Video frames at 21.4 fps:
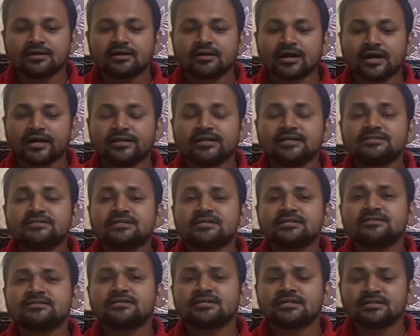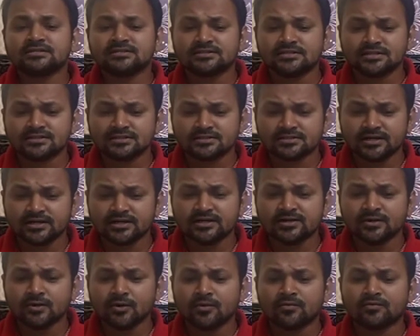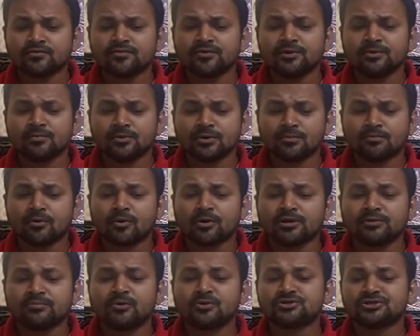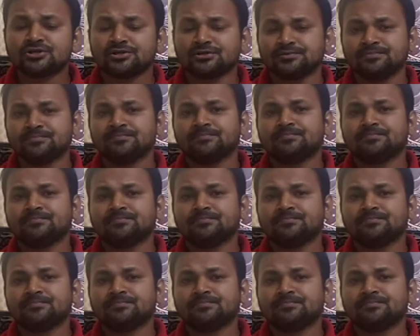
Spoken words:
Kinesics is the study of human body motion.